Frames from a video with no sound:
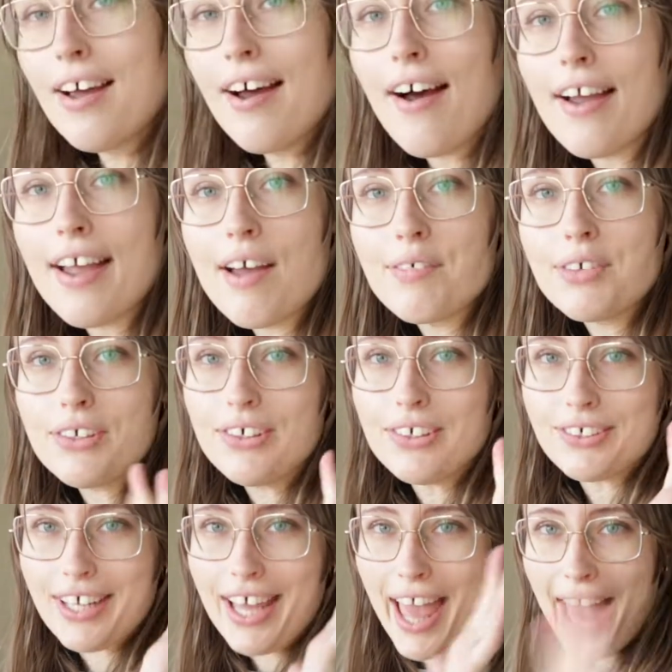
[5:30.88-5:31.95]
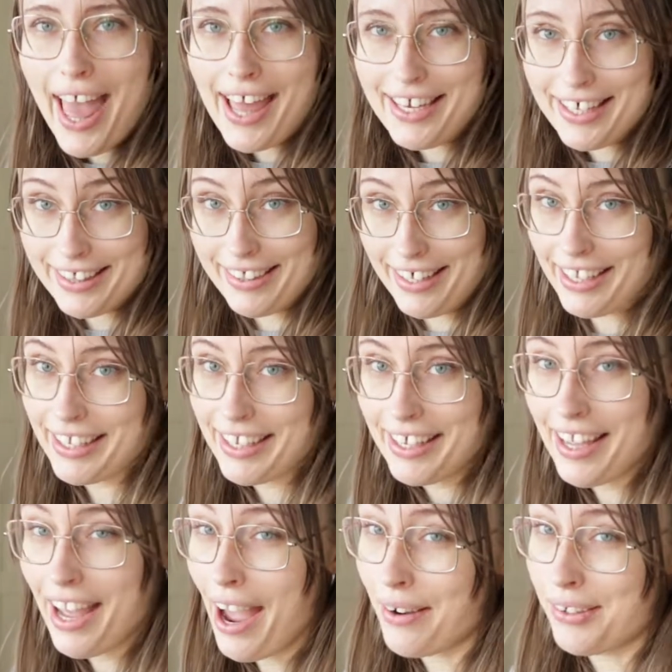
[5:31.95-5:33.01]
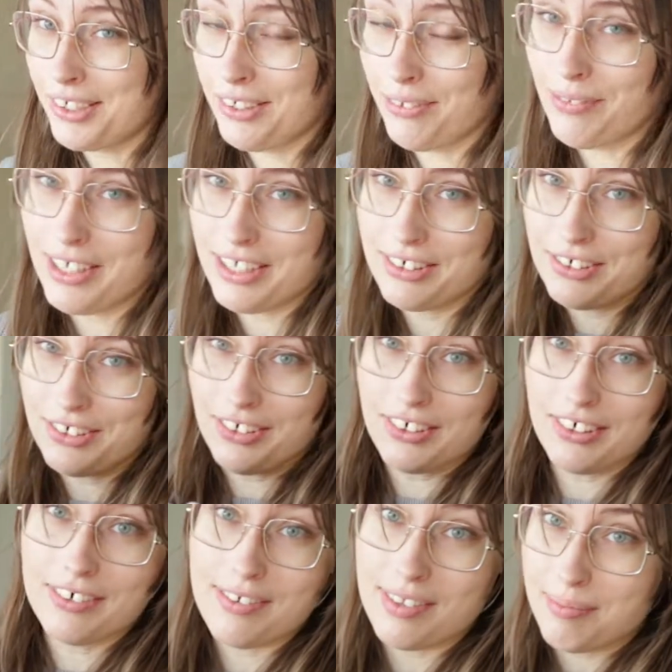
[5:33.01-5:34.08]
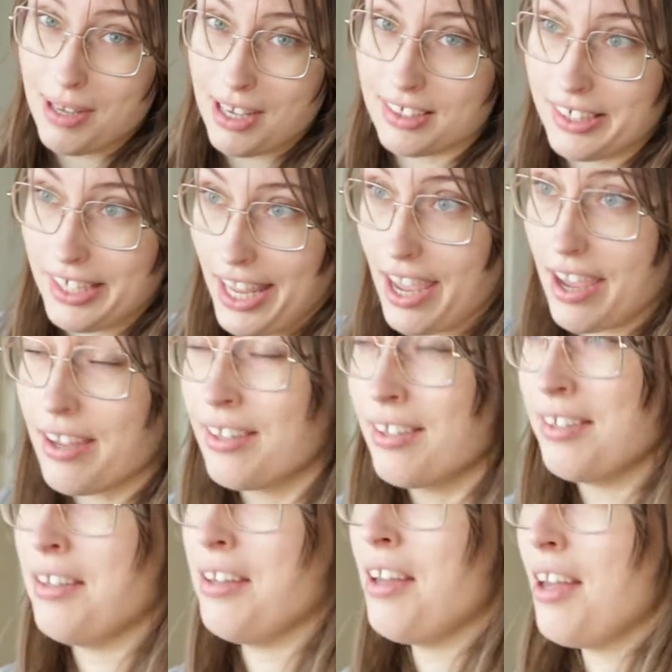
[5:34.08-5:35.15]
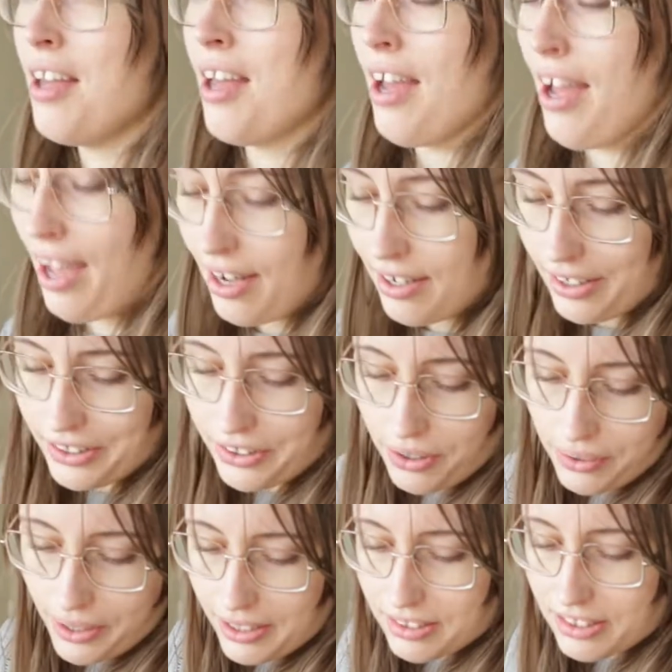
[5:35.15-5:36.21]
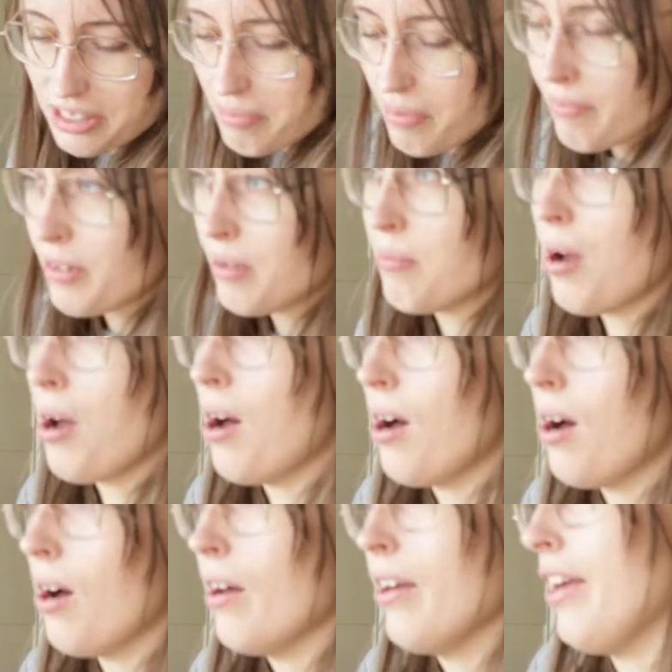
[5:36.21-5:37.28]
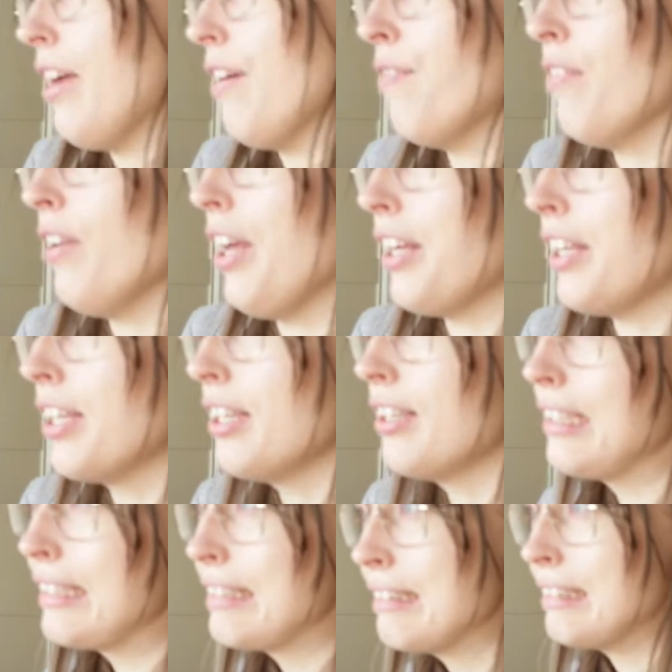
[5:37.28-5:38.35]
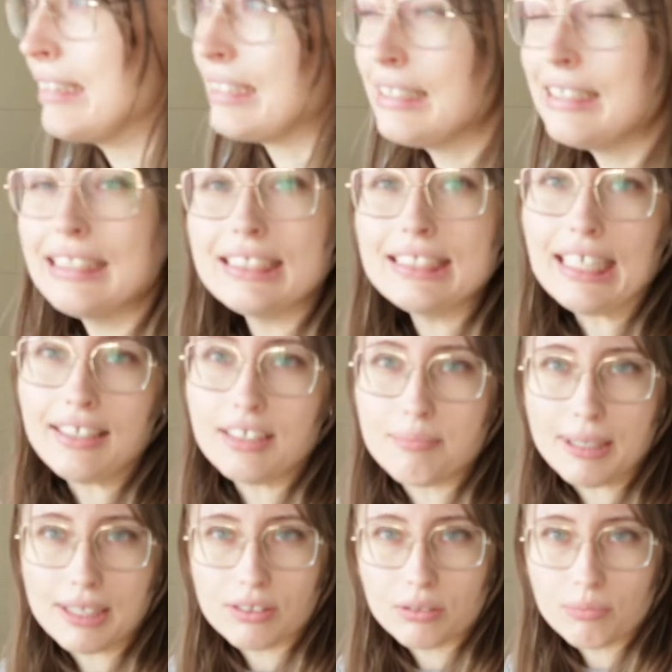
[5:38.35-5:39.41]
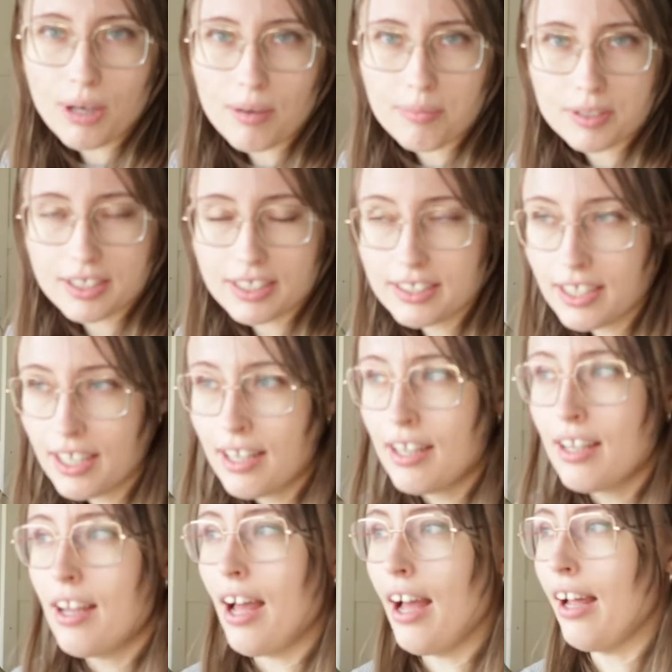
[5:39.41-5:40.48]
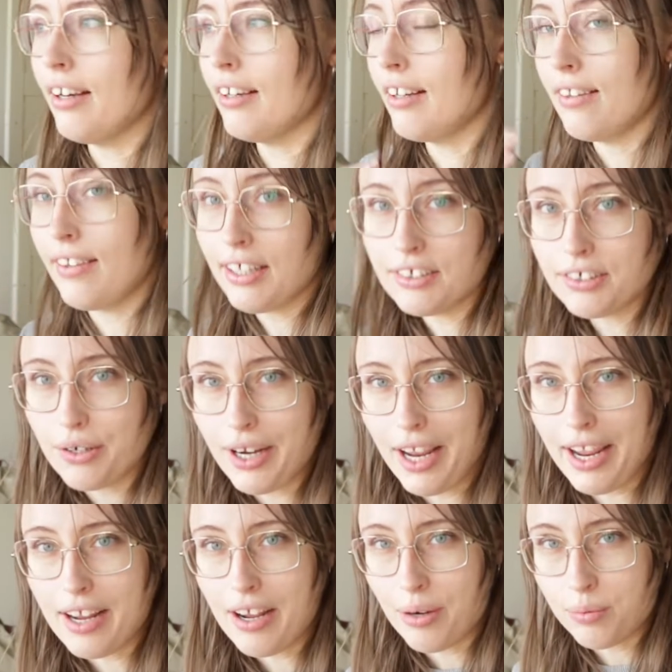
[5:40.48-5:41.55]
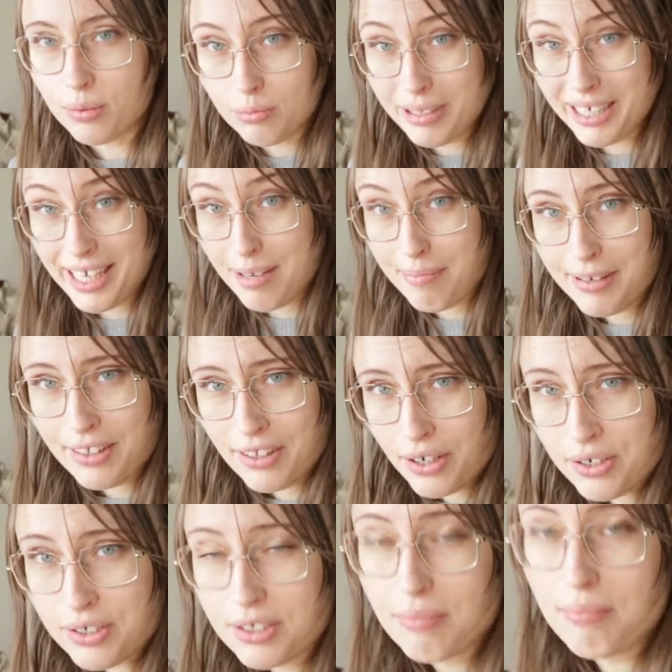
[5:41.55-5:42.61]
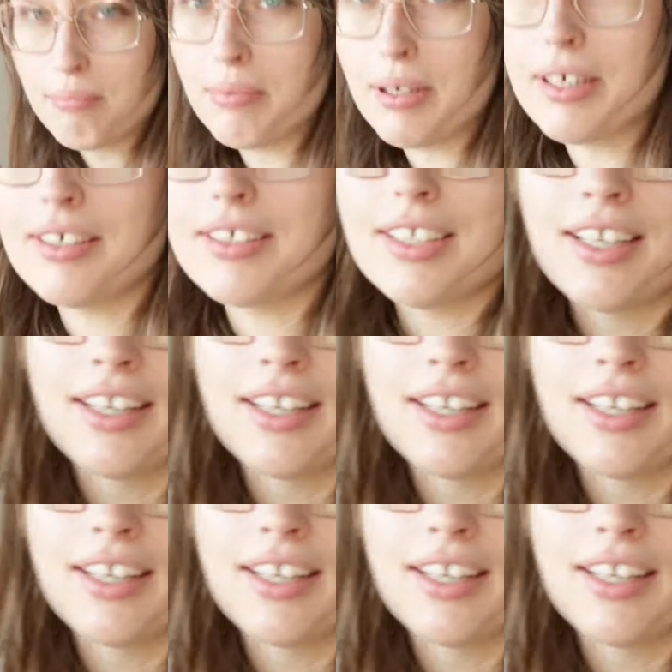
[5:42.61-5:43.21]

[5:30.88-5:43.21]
I haven't got anything out of this drawer for the past year. And I know that some of them are here for like sentimental purposes, and that's okay, I will be keeping those, but